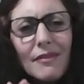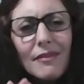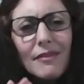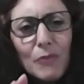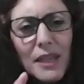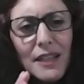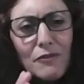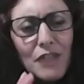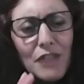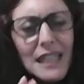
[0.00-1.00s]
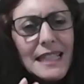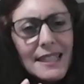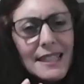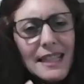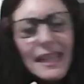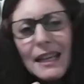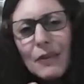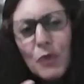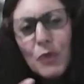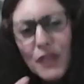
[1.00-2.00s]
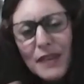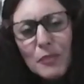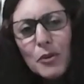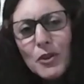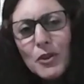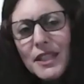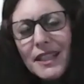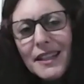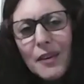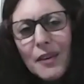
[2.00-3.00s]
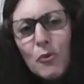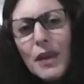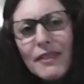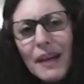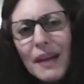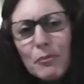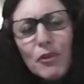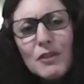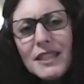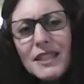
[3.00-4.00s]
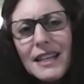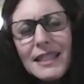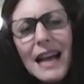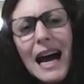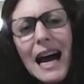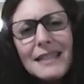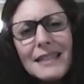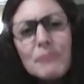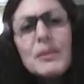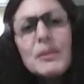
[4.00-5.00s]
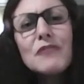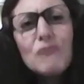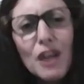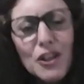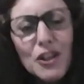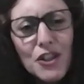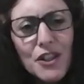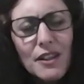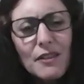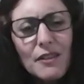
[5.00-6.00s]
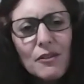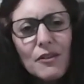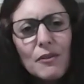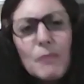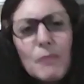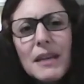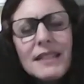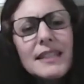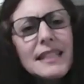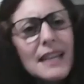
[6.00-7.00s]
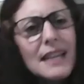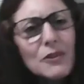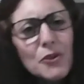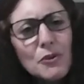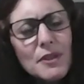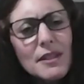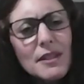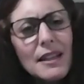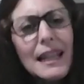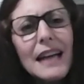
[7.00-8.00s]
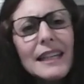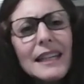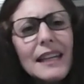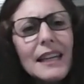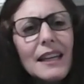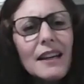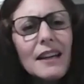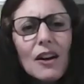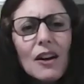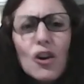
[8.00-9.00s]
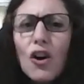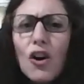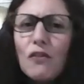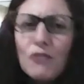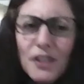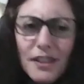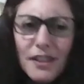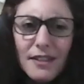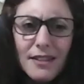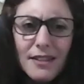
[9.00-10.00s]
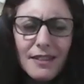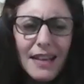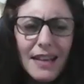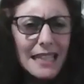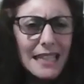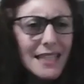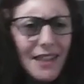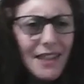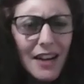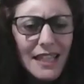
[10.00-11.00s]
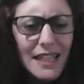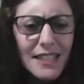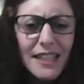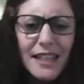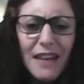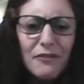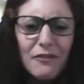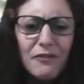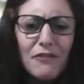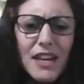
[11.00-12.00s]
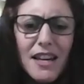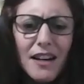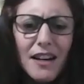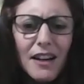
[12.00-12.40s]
we can really see within the body when that process has been rushed. You may see as adults lacking confidence, that anxiety, that fear,